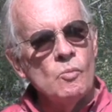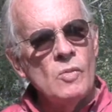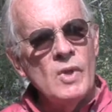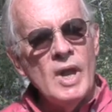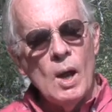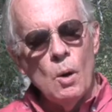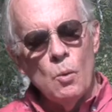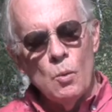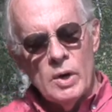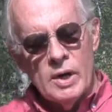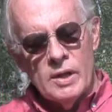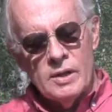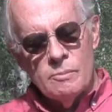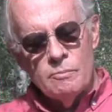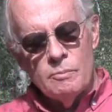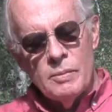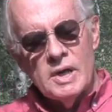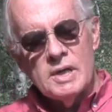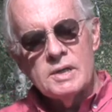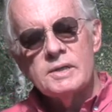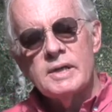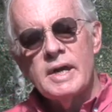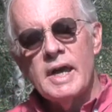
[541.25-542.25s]
at one of the
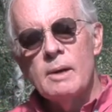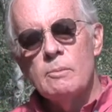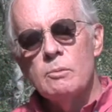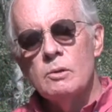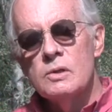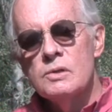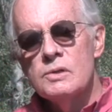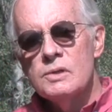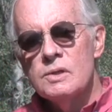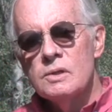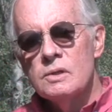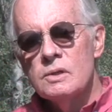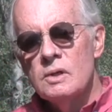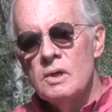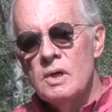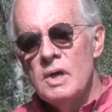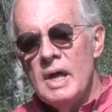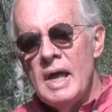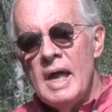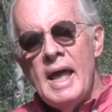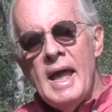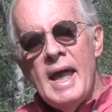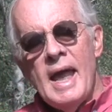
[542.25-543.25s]
best tables,
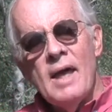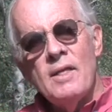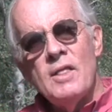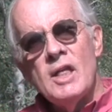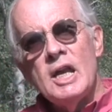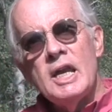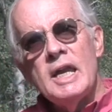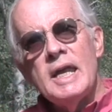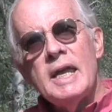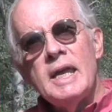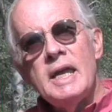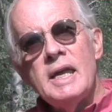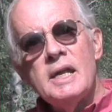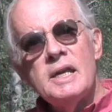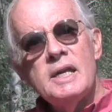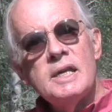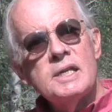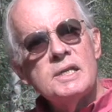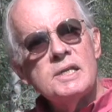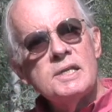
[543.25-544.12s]
and then he and his